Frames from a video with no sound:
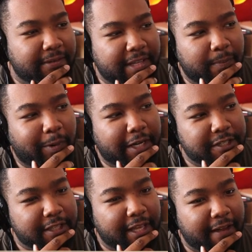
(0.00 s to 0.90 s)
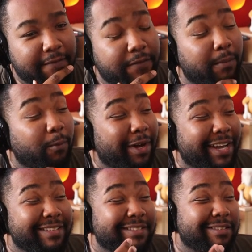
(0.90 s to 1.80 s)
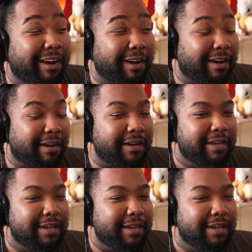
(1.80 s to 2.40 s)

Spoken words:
keep watching that. From what I saw,